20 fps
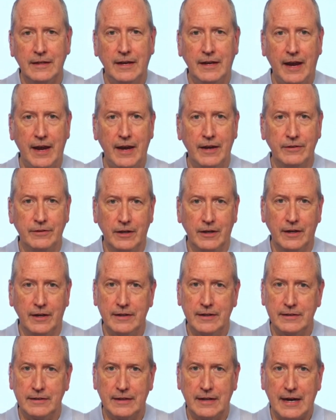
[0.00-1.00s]
And
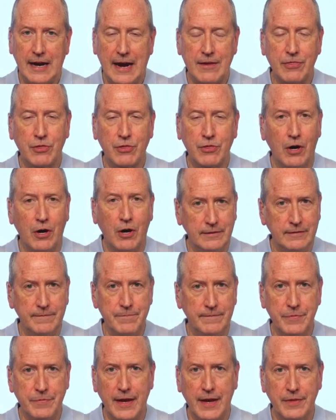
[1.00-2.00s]
I thought
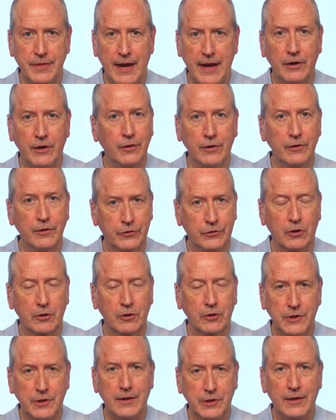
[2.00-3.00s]
that under the
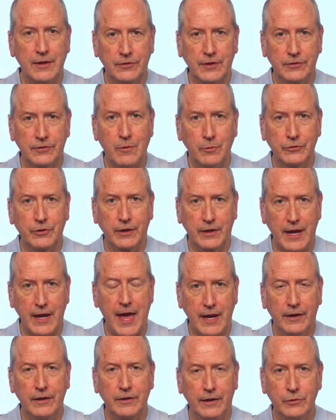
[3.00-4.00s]
circumstances, I was the
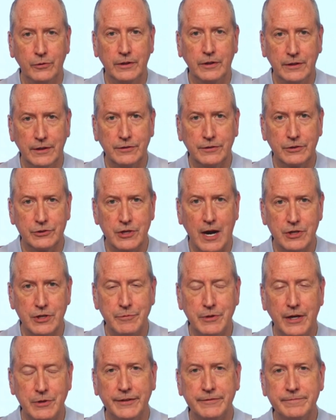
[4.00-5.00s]
candidate who could get the
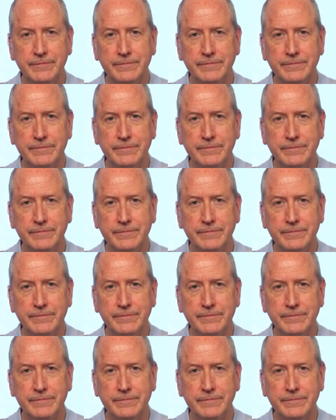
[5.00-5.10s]
job done.